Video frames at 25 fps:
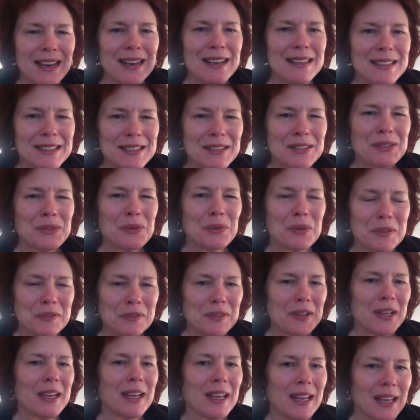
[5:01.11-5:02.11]
it's just sort of
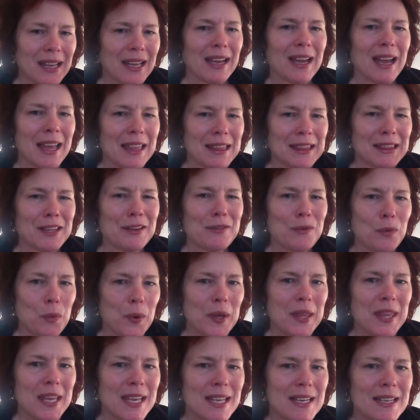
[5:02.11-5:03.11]
like I live
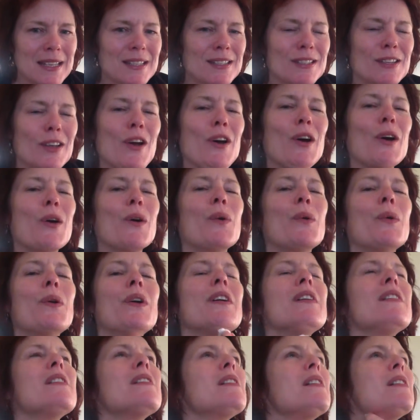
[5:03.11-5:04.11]
with it. So,
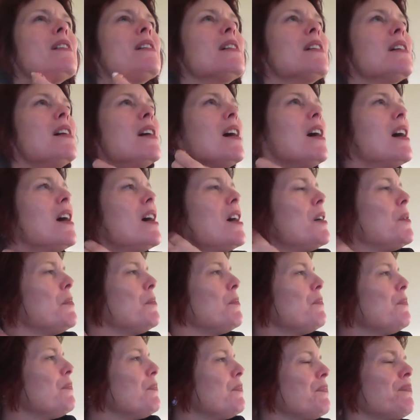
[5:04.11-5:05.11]

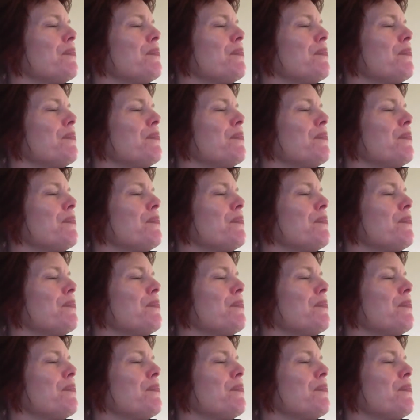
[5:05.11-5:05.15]
all